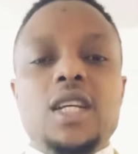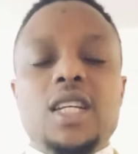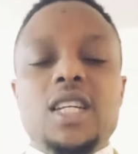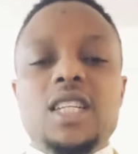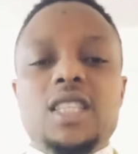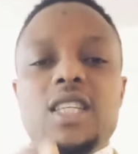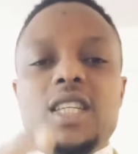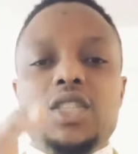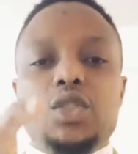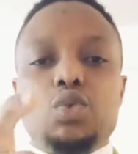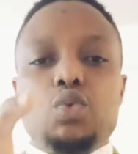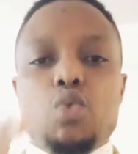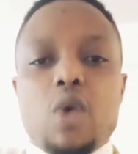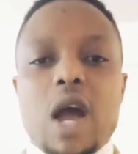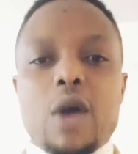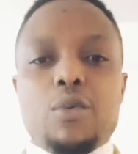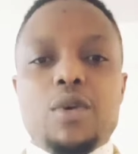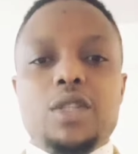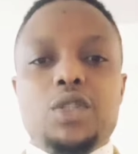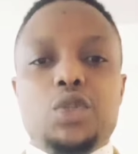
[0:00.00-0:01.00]
It is
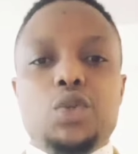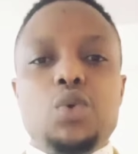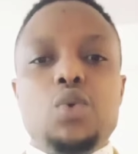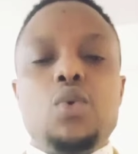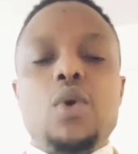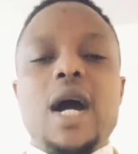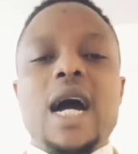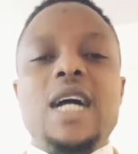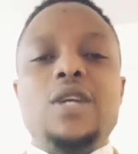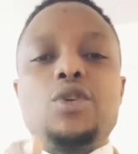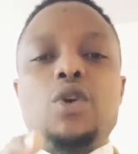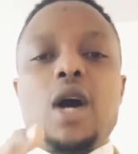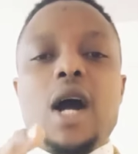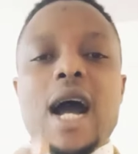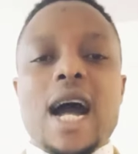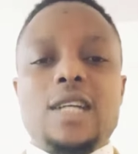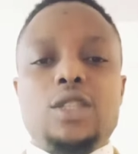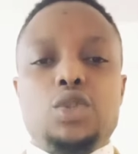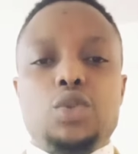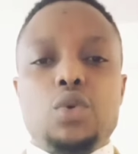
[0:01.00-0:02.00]
well with you and your
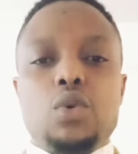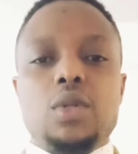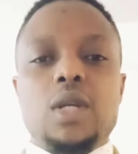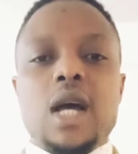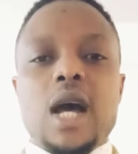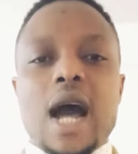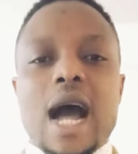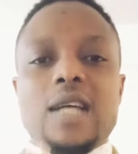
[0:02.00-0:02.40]
household.